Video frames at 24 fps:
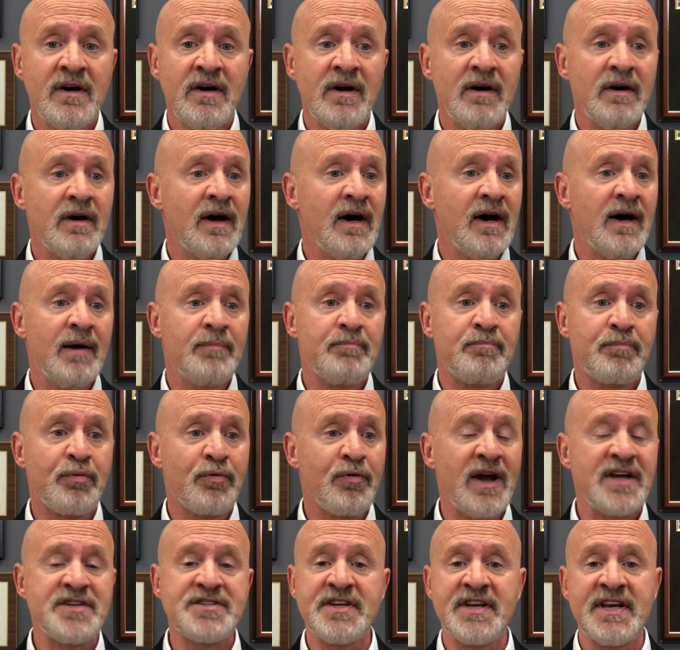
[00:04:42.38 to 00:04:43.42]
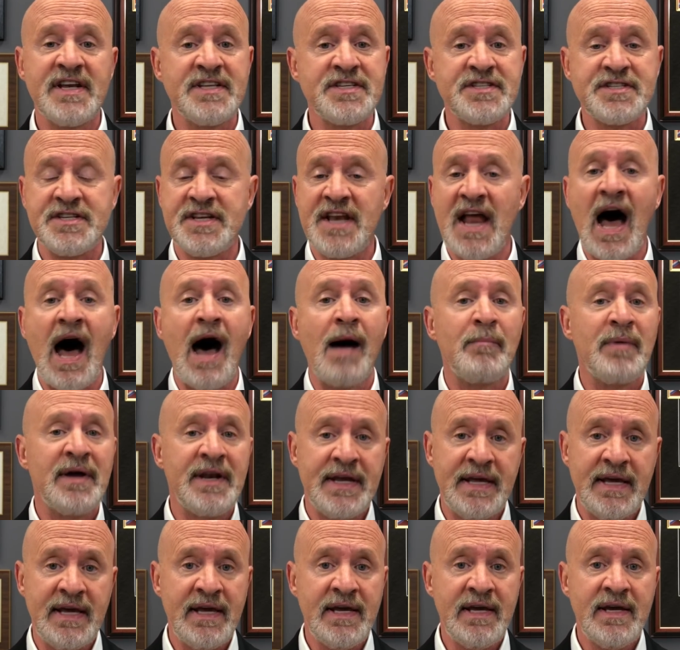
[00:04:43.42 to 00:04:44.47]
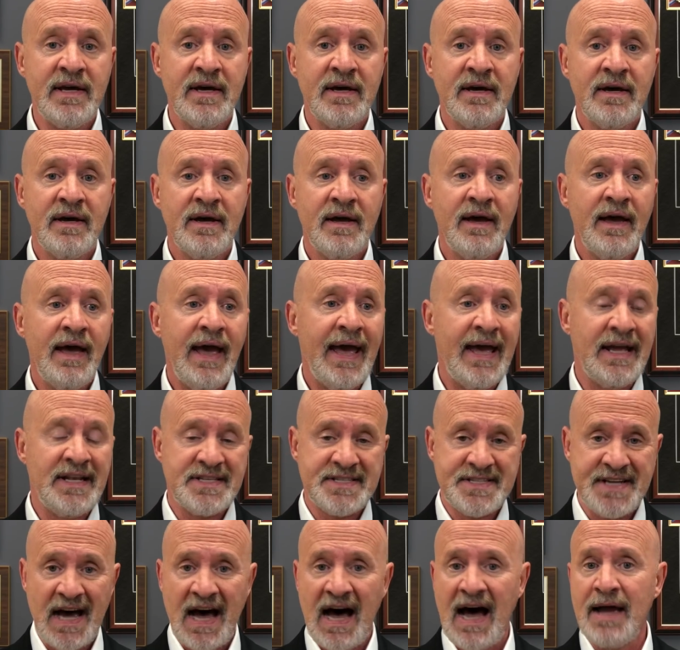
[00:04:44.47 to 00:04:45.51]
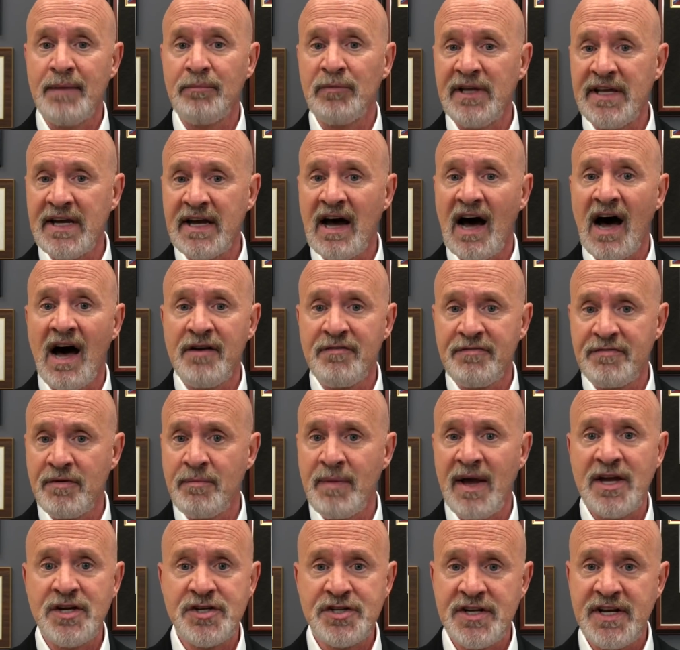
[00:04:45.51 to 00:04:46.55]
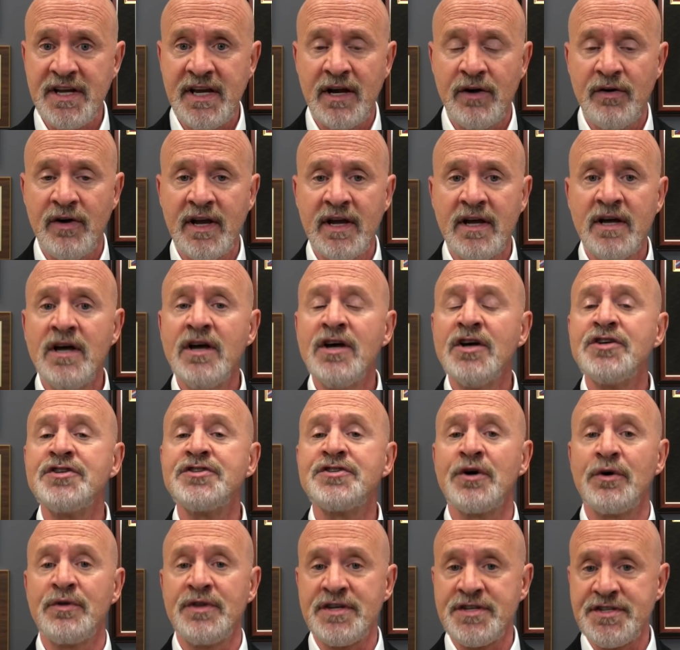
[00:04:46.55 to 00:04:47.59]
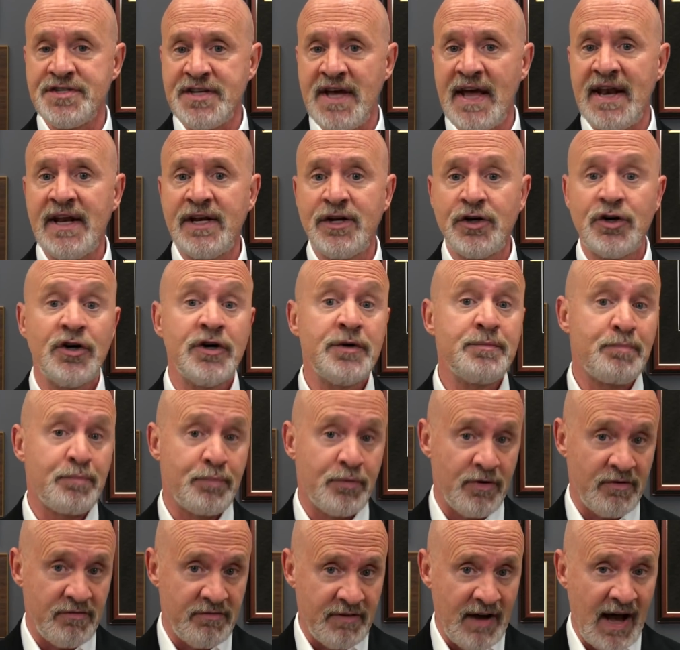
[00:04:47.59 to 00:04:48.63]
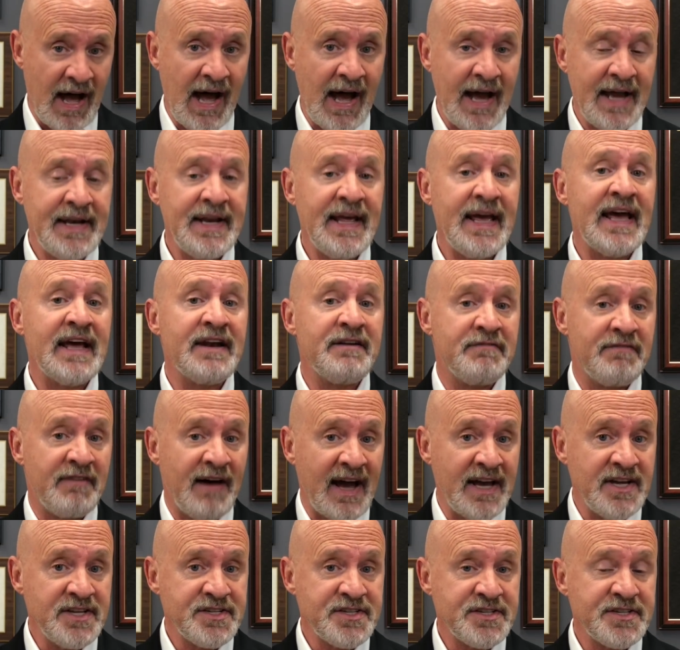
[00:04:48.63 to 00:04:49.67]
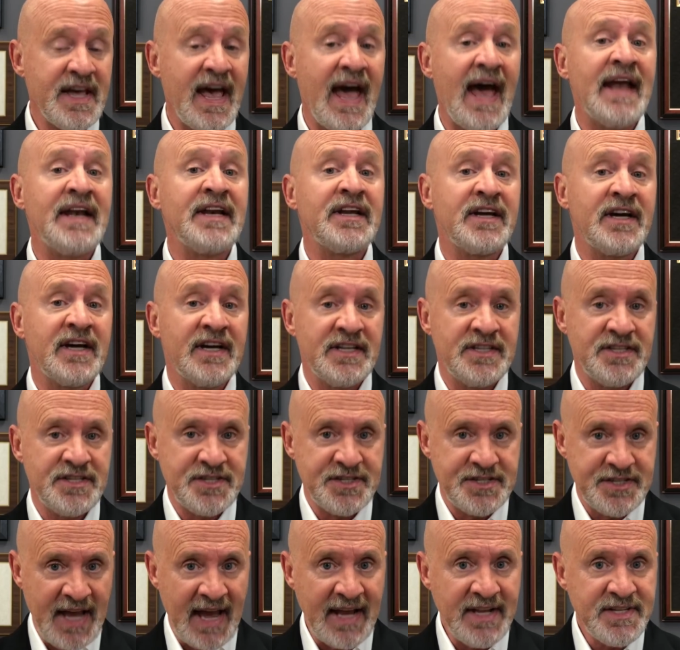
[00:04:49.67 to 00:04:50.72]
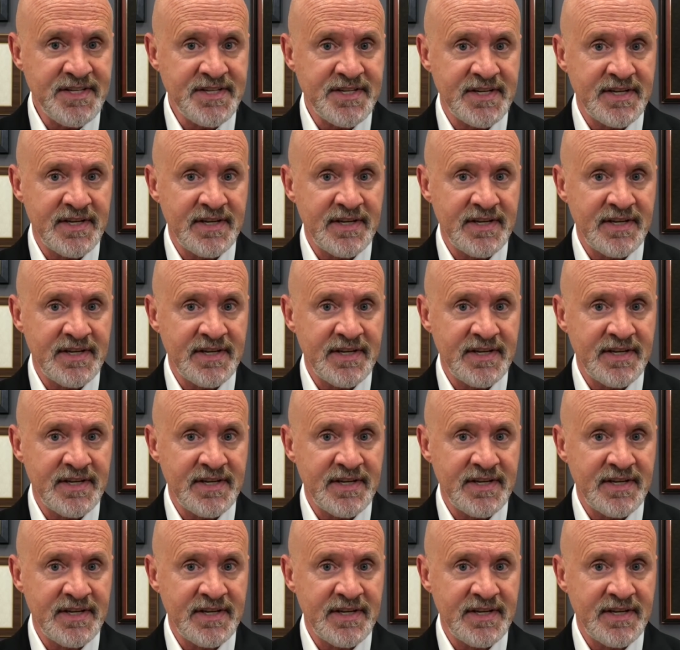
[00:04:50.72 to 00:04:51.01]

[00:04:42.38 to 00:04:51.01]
a president's nominee a timely confirmation hearing so the Senate could provide advice and consent